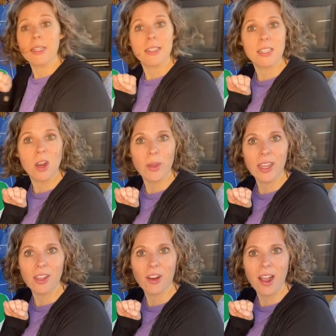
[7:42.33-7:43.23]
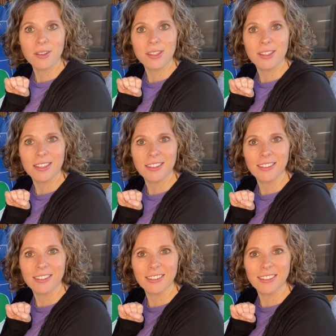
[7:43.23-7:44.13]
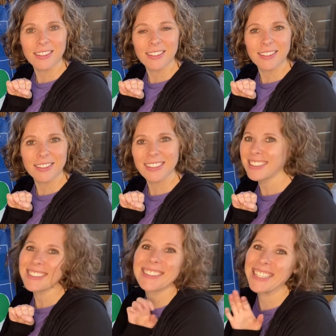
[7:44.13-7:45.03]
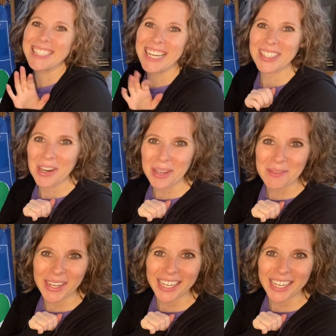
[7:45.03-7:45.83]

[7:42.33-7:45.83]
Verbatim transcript: Snowy at your house? It's not snowy at my